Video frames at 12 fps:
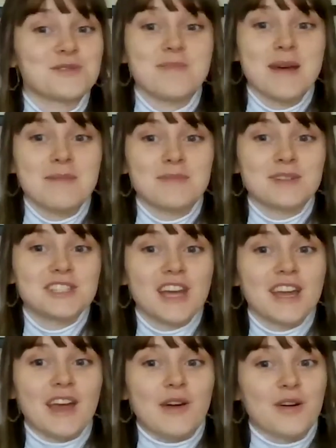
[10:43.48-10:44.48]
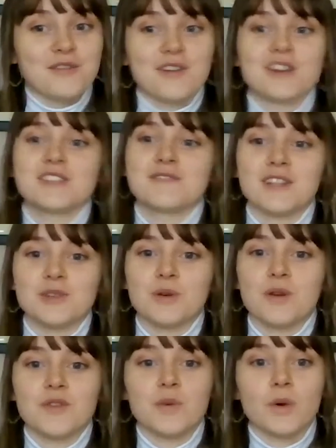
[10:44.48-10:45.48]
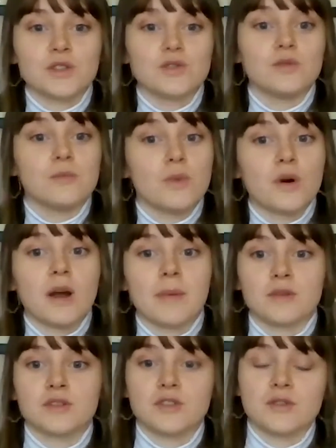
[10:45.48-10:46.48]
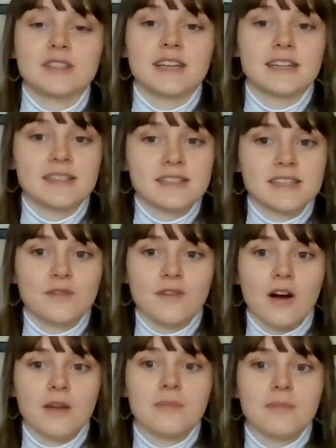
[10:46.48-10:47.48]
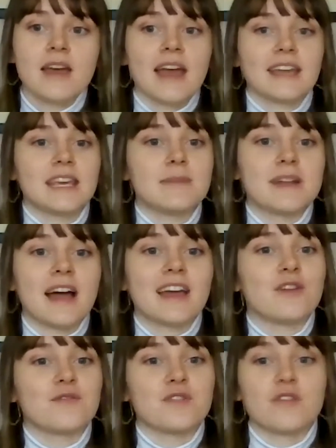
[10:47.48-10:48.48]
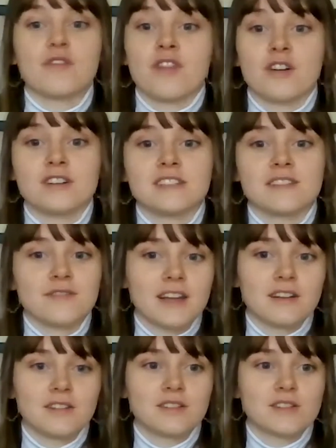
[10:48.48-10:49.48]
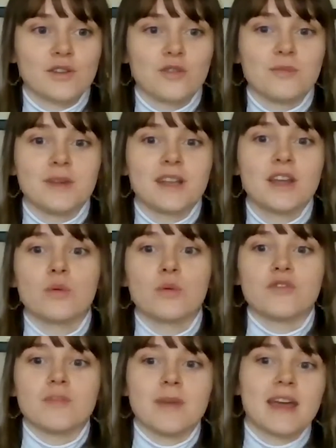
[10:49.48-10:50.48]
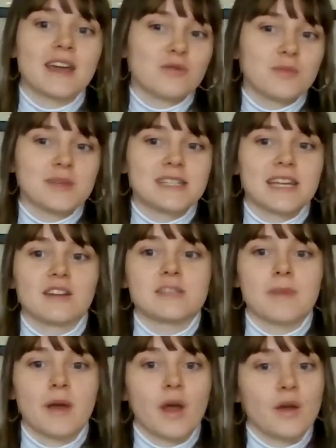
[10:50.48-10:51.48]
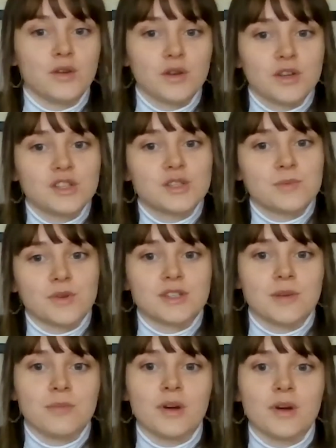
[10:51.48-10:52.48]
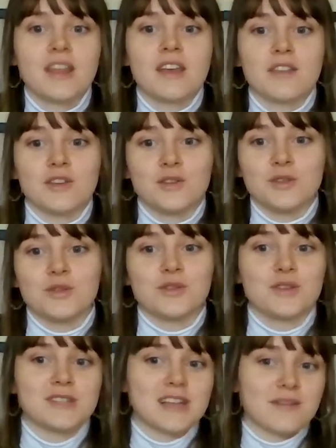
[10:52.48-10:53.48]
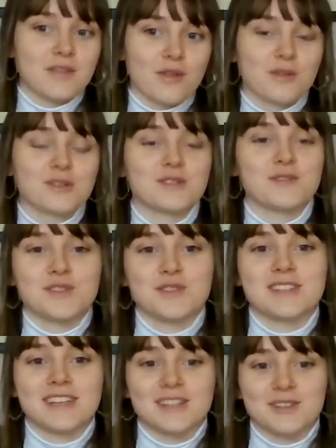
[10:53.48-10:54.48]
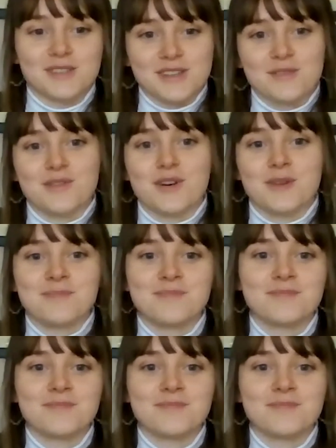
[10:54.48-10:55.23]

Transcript: remember to check out our first video if you want to know more about suicide and self-harm, and keep an eye out for the third and final instalment where Rebecca will be telling us about how you can support someone that you know who's having thoughts of suicide or self-harm.